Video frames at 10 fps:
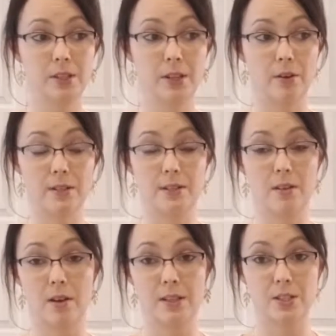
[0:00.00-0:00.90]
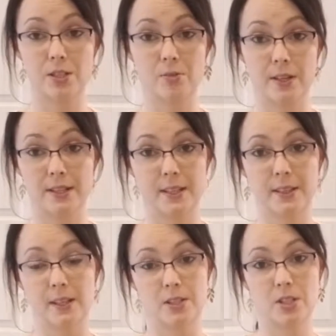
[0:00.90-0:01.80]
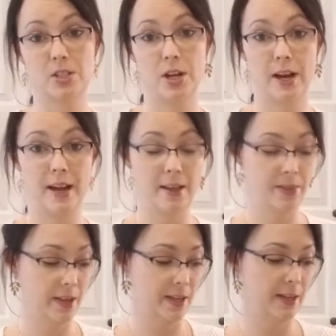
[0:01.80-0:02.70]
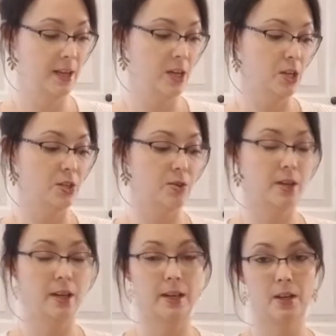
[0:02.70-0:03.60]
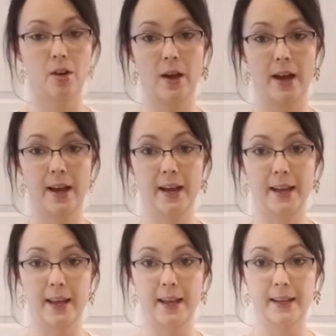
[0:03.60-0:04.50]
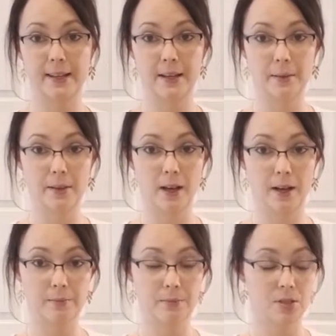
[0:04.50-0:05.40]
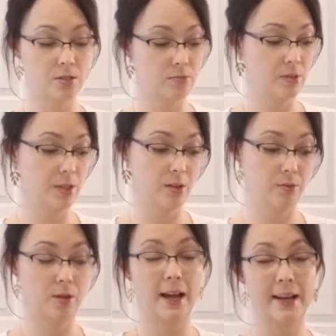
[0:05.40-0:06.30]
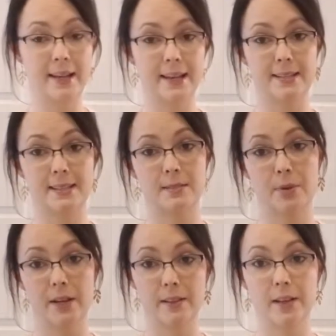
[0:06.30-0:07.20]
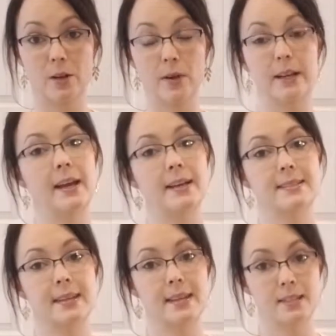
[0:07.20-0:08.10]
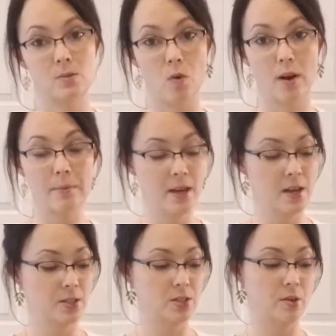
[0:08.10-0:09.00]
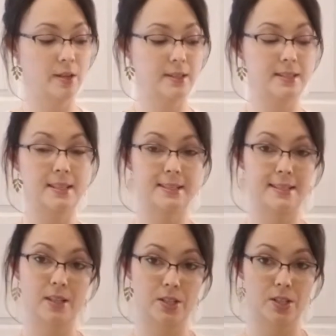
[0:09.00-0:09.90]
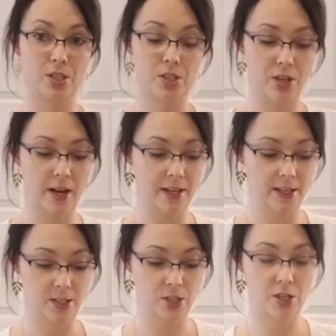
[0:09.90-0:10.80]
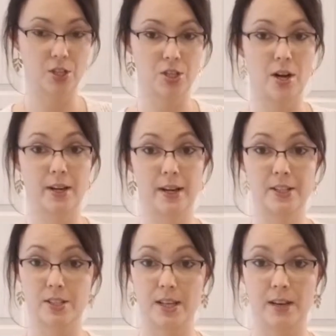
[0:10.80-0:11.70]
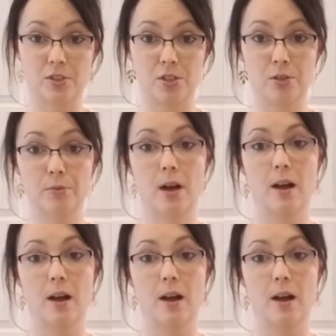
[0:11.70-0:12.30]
as long as you want to sit there and stir it, and then you can go ahead and honey gets pretty liquidy as it gets warm, so it's easier to strain into your jar. And I just have 2